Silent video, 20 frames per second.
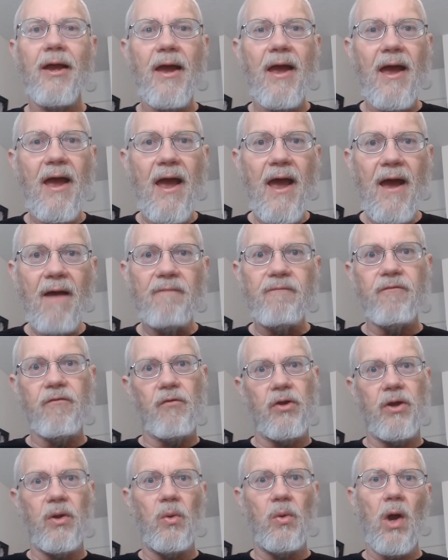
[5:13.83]

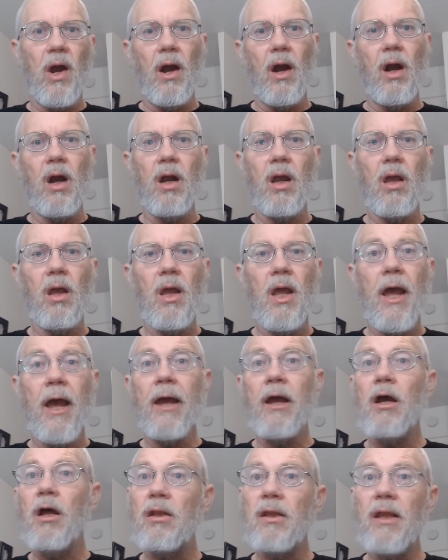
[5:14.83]
everywhere.
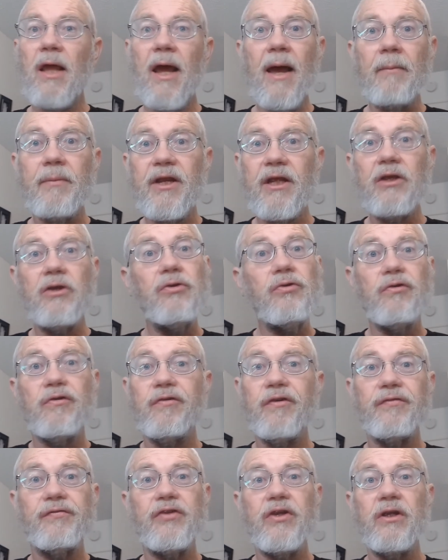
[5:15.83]
And Calamity, who's
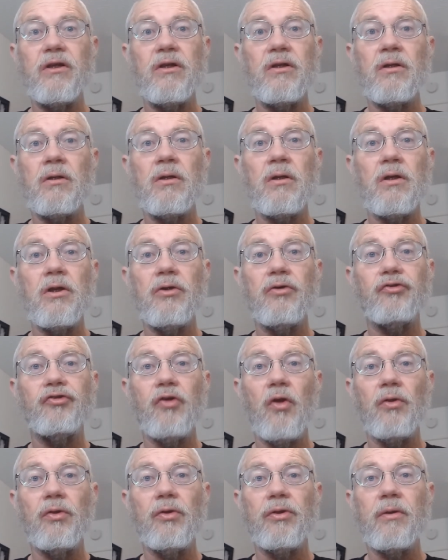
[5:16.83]
15 years
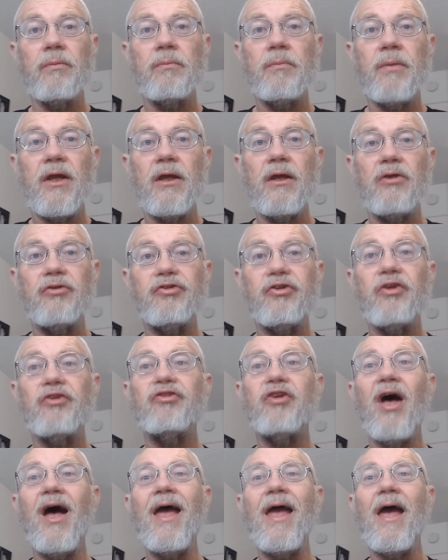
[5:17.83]
older than me,
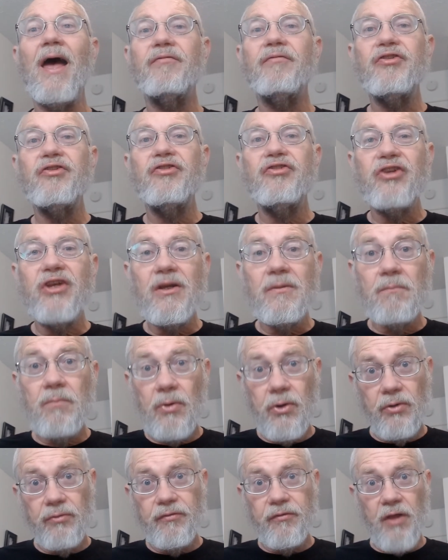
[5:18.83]
says, I haven't seen
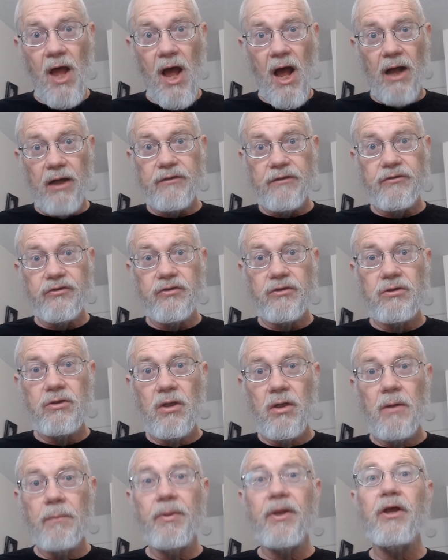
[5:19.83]
bird flocks
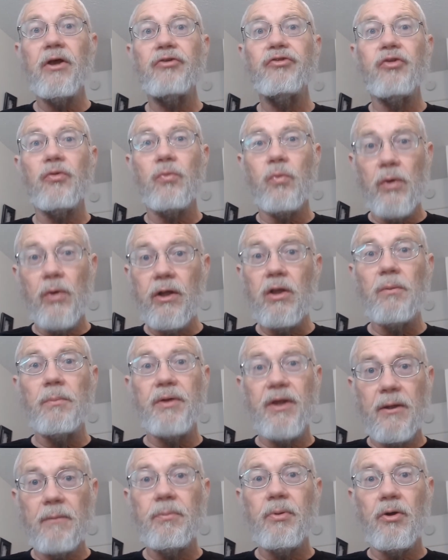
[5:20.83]
because the real
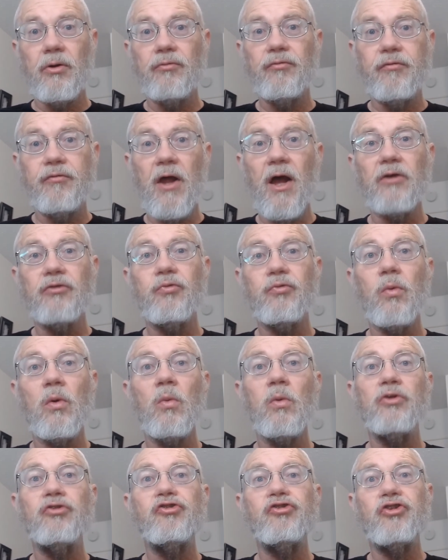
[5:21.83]
big bird flocks were
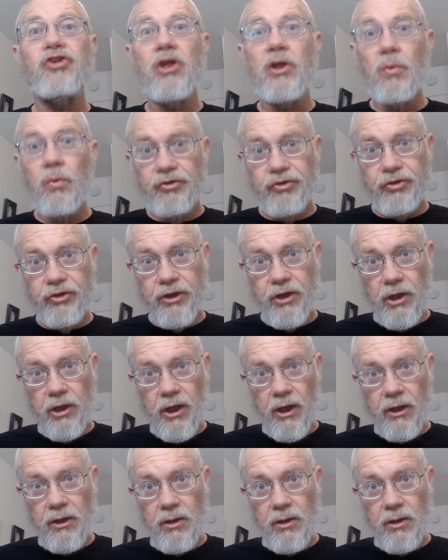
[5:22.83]
when she was a kid.